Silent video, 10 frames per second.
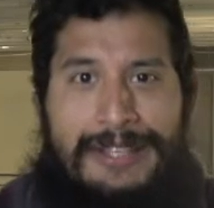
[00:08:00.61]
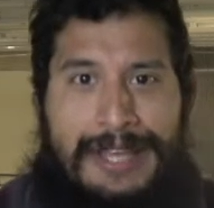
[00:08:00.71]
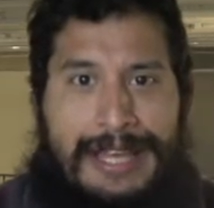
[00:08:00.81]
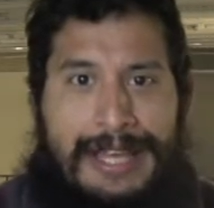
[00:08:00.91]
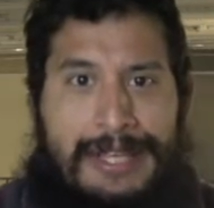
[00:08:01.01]

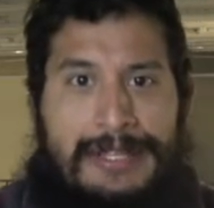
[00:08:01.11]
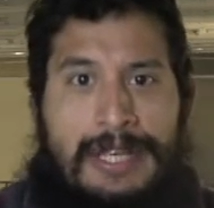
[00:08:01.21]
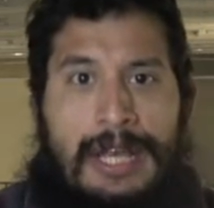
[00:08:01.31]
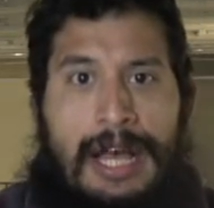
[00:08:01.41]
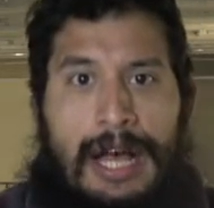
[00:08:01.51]
thing is
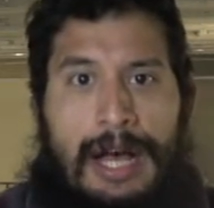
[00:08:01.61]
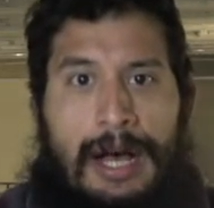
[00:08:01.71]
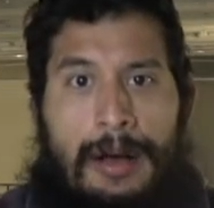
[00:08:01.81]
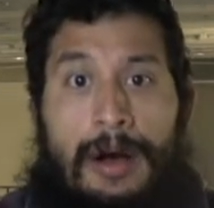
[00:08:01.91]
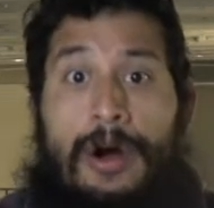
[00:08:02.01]

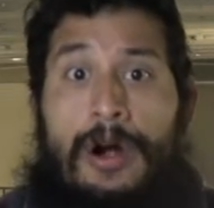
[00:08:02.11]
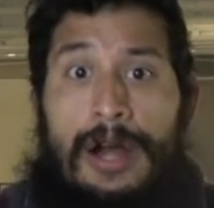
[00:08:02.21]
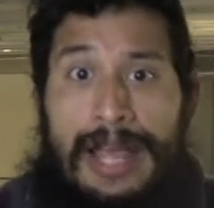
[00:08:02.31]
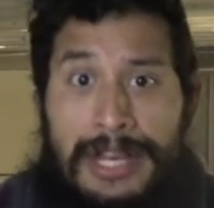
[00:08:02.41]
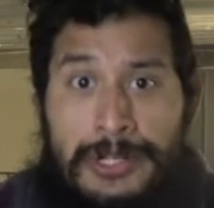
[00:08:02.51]

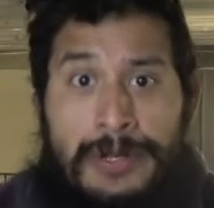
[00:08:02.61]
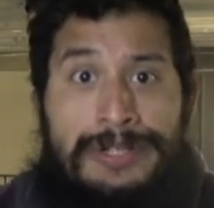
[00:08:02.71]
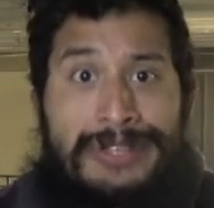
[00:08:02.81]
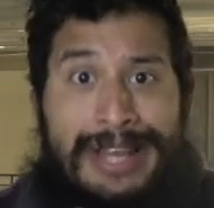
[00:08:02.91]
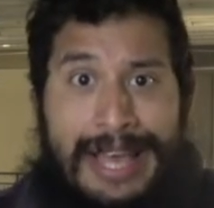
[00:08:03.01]
our
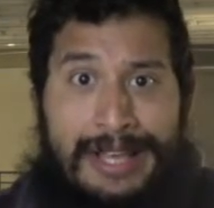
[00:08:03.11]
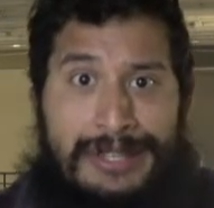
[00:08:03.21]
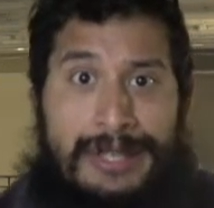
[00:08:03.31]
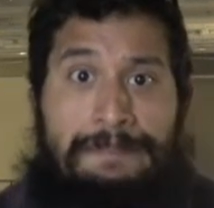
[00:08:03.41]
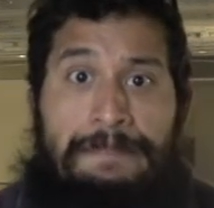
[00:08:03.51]
entrance and
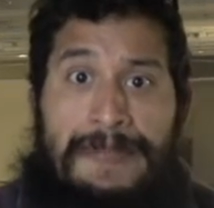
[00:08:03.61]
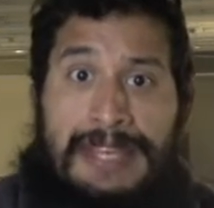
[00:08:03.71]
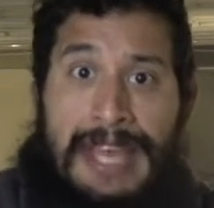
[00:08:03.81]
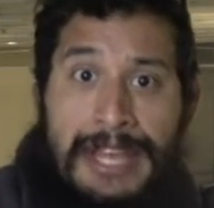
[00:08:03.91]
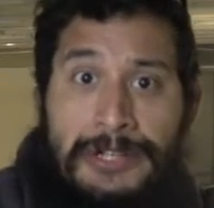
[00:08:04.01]
exit.
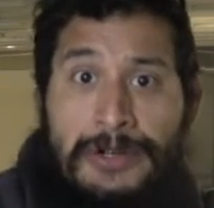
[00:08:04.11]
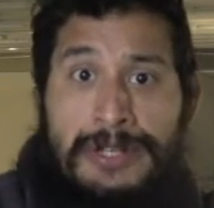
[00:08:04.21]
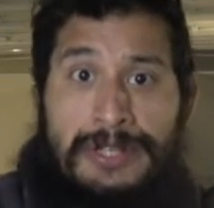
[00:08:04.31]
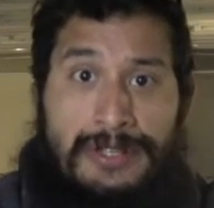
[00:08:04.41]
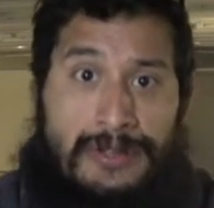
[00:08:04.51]
The
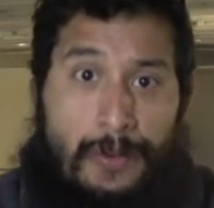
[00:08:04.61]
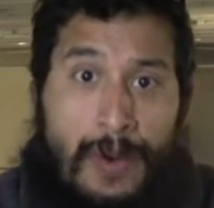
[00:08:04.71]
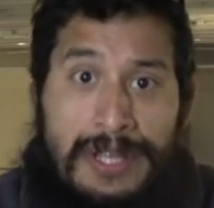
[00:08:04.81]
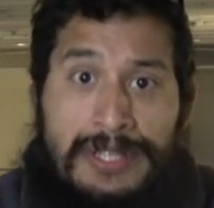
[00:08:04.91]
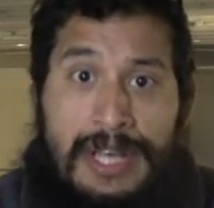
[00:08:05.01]
entrance is the
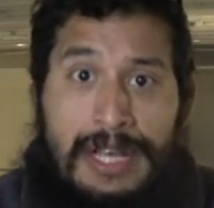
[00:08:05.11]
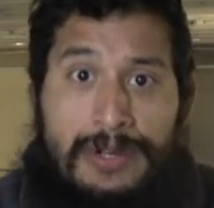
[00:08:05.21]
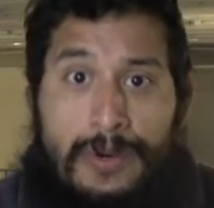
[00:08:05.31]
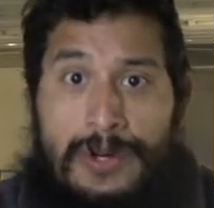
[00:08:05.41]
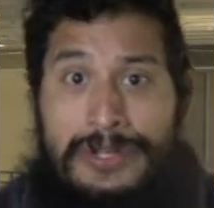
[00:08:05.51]
west side
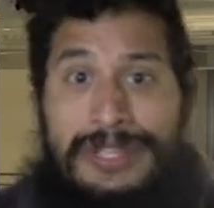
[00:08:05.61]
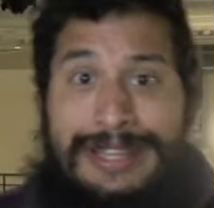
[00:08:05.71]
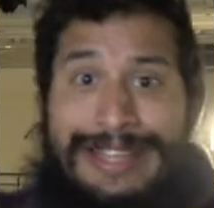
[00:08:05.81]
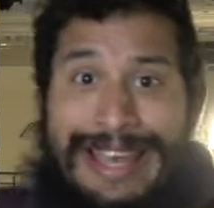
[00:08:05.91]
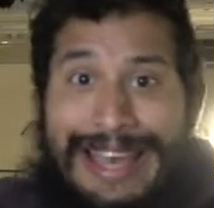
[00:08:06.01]
doors,
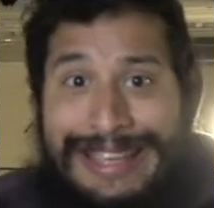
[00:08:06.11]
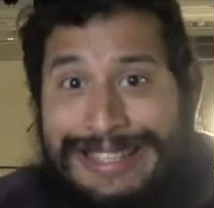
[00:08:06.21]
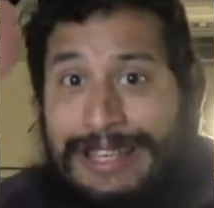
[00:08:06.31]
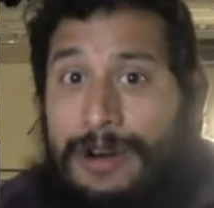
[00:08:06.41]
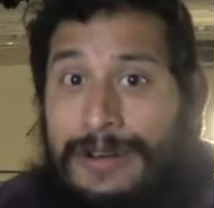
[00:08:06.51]
the
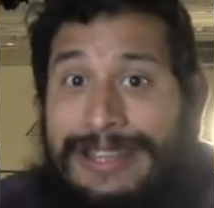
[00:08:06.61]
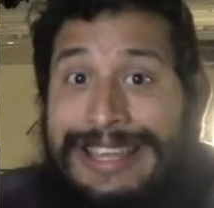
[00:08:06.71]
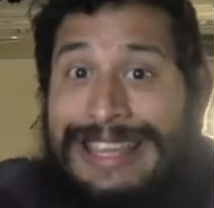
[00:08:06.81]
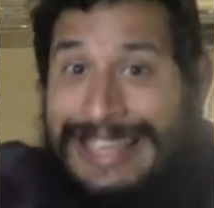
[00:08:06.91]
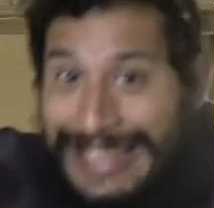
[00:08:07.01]
exit are the
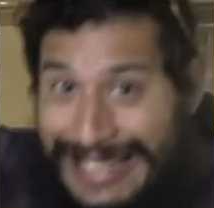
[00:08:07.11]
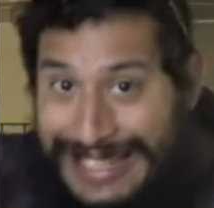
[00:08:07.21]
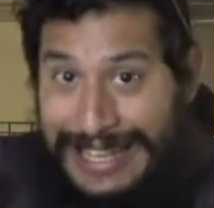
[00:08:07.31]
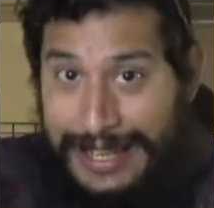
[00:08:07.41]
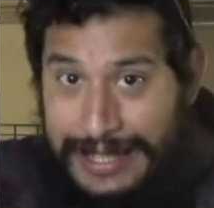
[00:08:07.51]

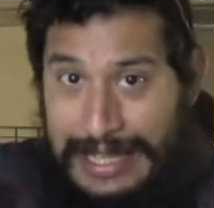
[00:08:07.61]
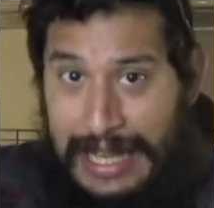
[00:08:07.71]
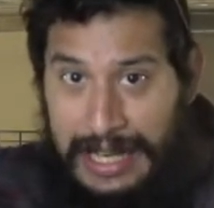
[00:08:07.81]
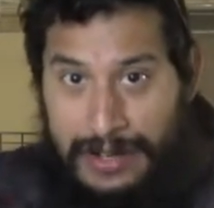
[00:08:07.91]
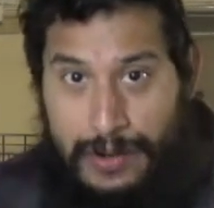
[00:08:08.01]
east
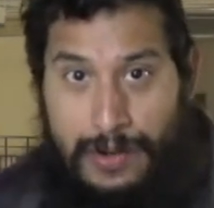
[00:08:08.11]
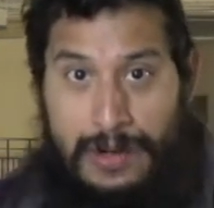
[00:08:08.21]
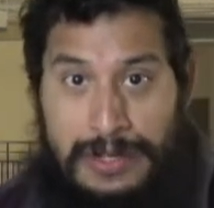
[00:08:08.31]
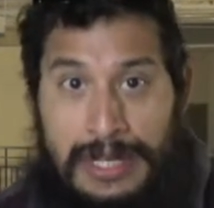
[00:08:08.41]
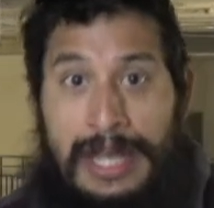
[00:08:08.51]
side
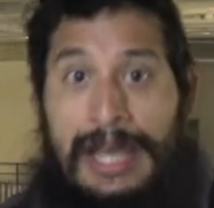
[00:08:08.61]
doors.